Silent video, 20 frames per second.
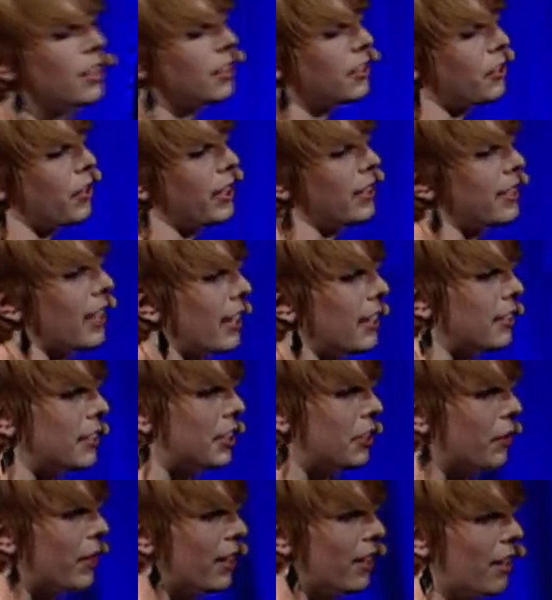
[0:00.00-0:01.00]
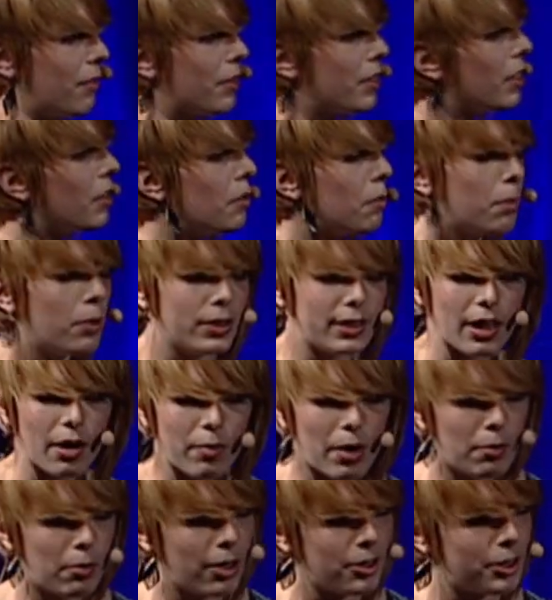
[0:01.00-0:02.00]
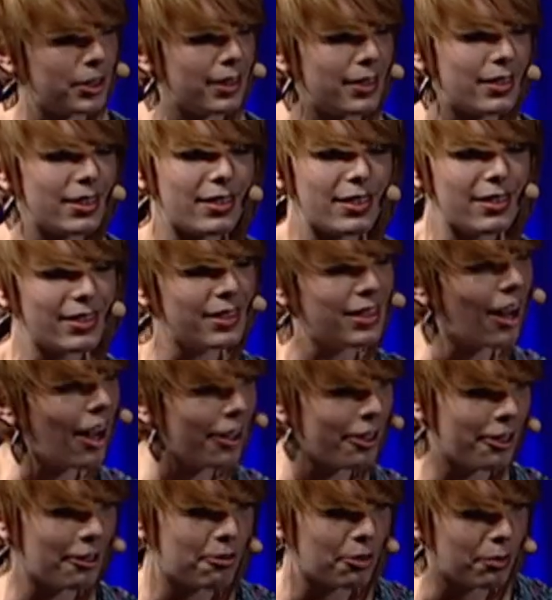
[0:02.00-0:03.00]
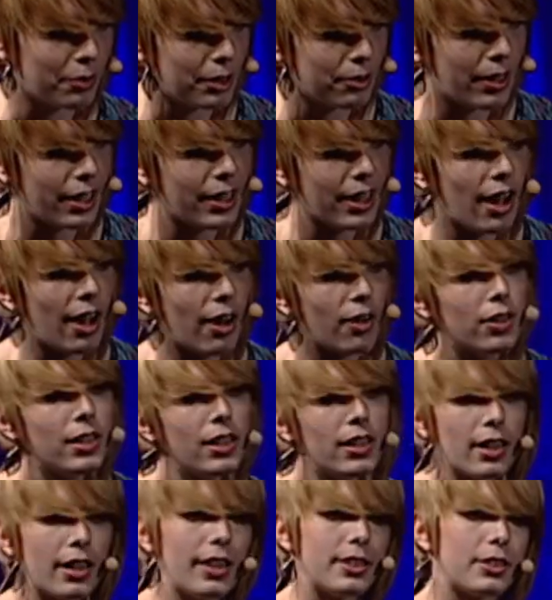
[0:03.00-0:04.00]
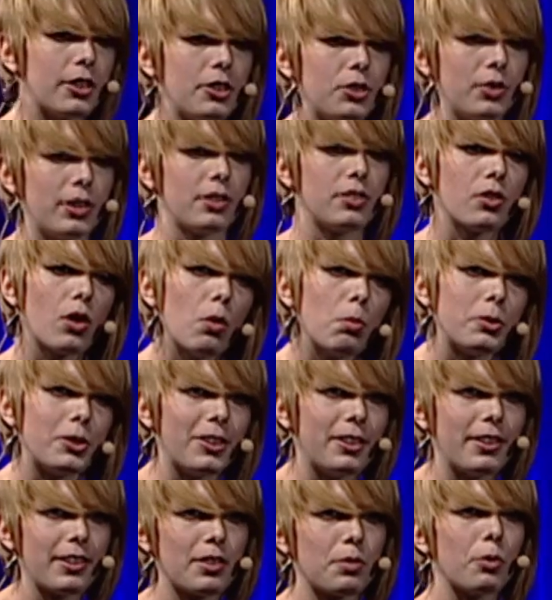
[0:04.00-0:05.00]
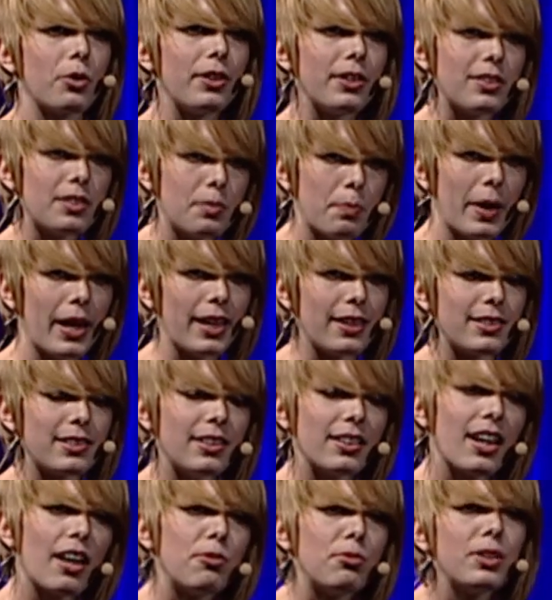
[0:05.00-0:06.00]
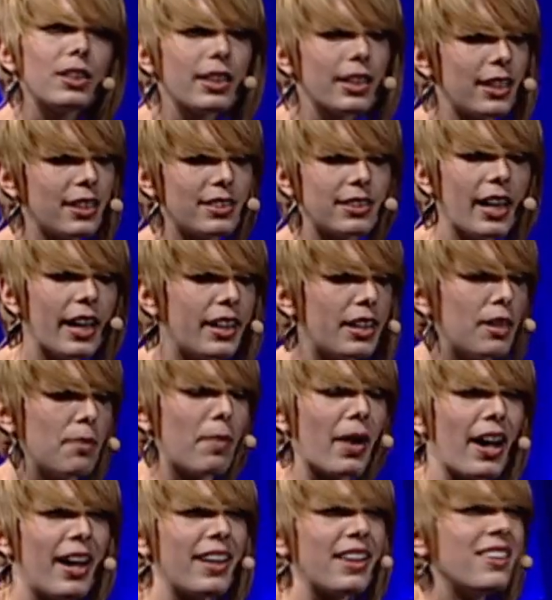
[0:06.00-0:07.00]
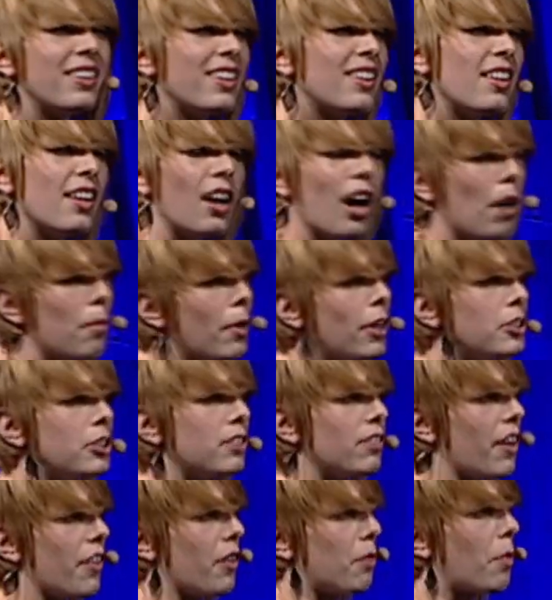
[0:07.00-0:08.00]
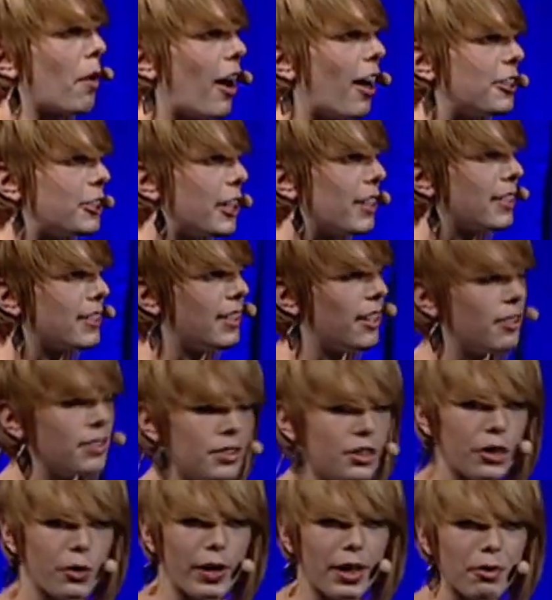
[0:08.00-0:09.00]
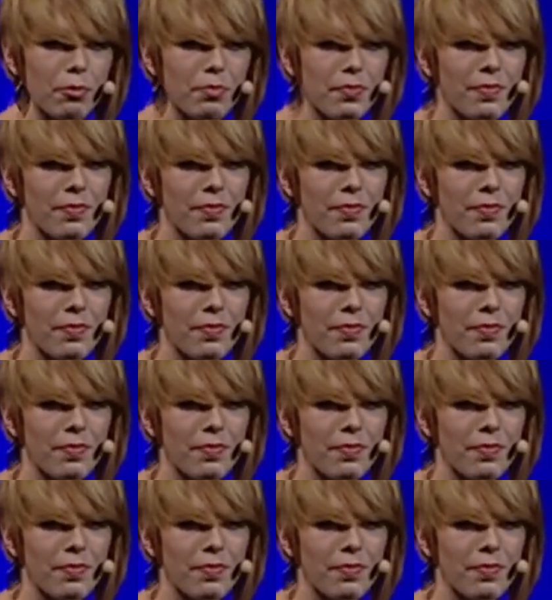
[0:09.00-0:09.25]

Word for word: So I decided, you know what, I'm going to put down my brushes. This is not good for me right now. And I started doing sculpture and exploring space and got really excited by a bunch of other projects I was doing.